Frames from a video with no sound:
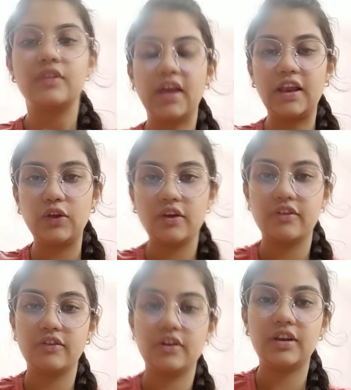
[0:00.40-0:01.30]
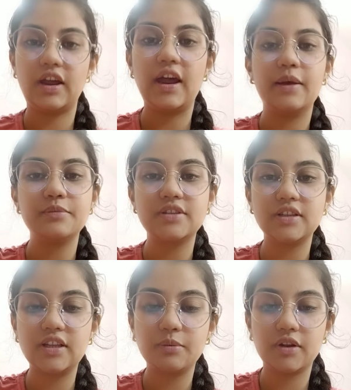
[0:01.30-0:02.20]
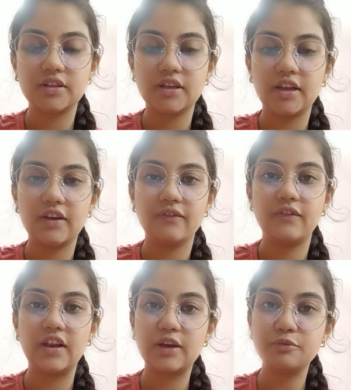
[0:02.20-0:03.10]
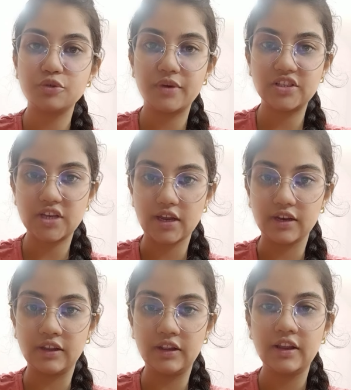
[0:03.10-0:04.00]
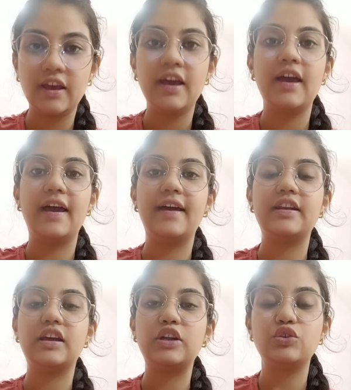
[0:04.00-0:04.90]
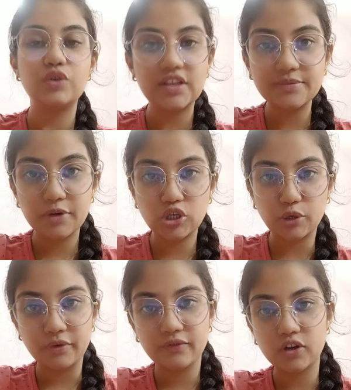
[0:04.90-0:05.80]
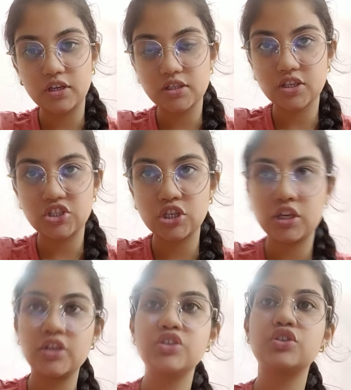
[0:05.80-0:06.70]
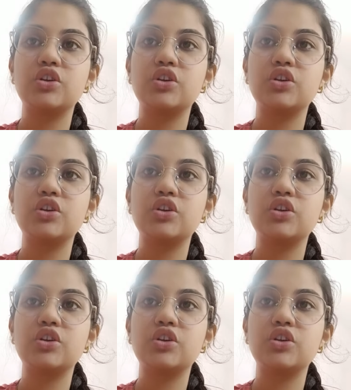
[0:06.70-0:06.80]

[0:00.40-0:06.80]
Hello everyone, I am Siddhi Bhattari. Welcome to my channel. And today's my topic for discussion is